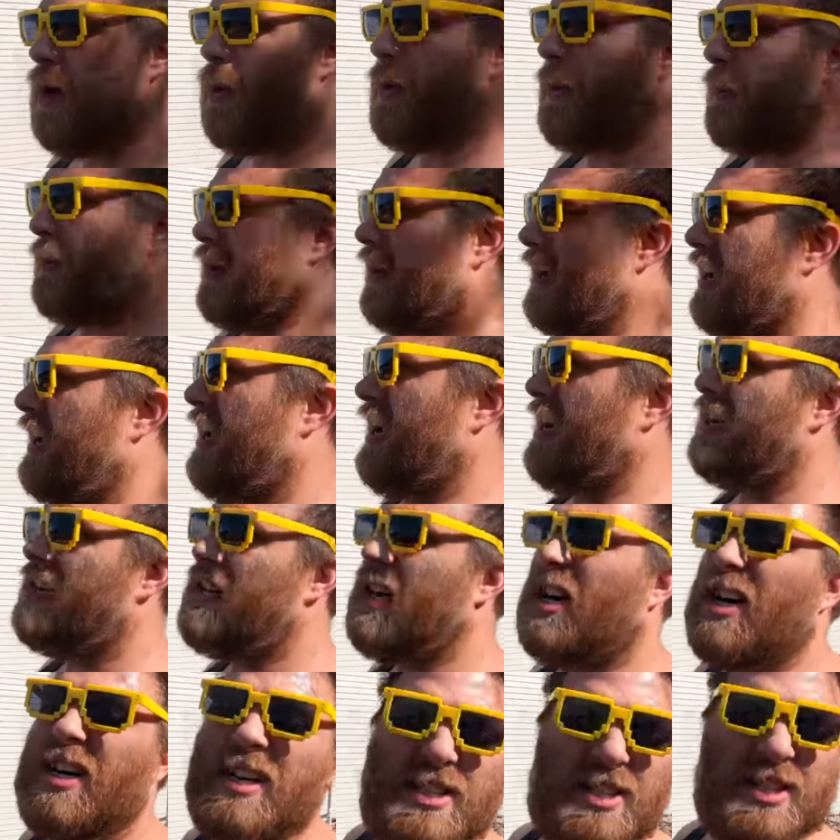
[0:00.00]
we were gonna get
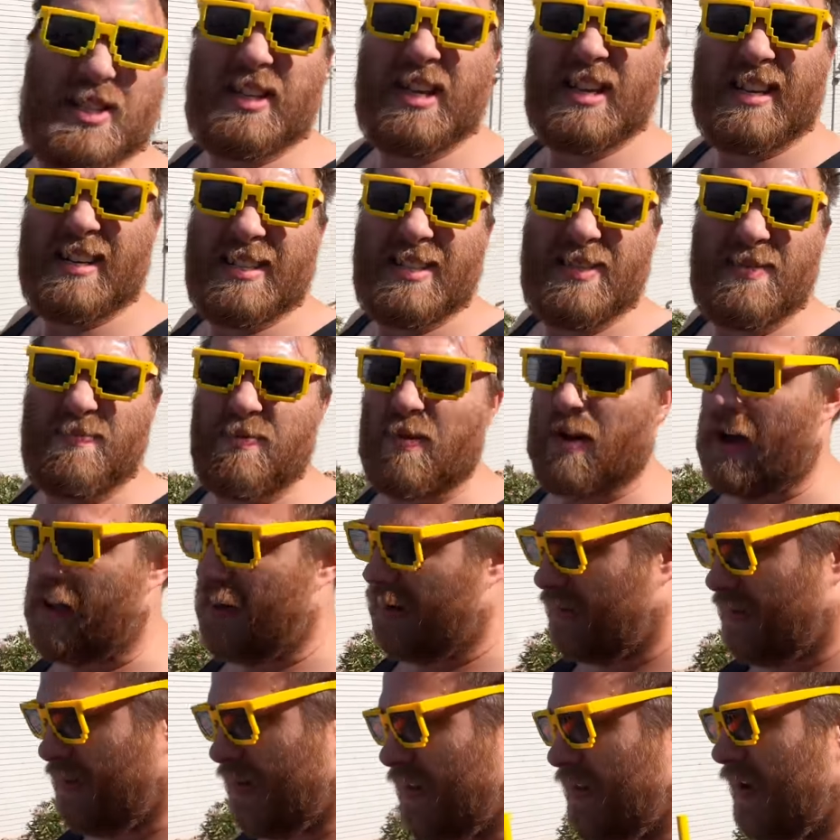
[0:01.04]
tons and tons of
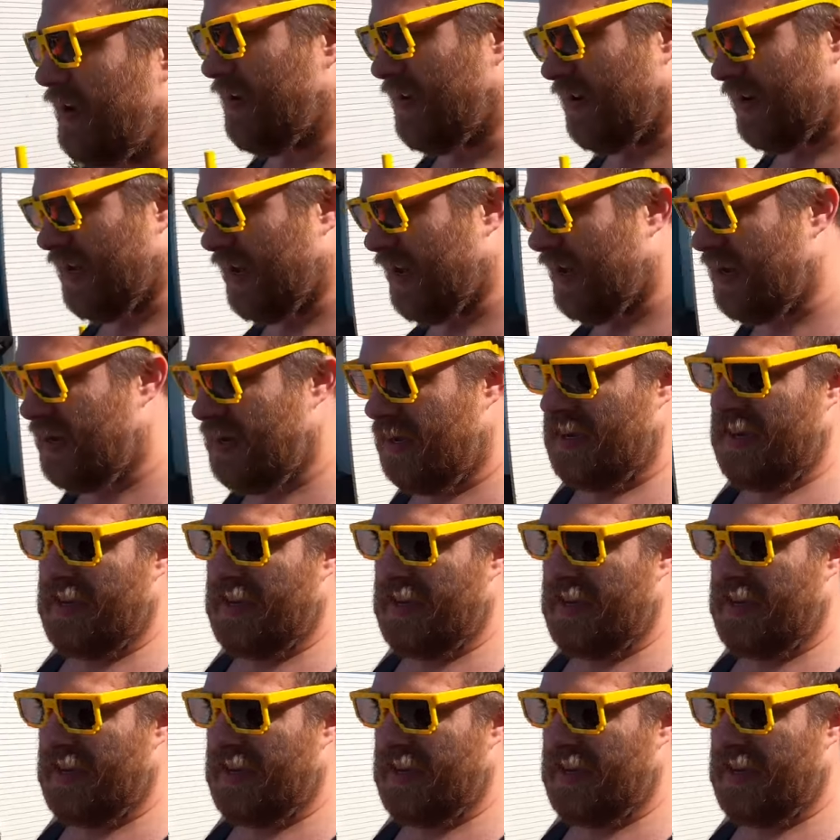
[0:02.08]
product in there today.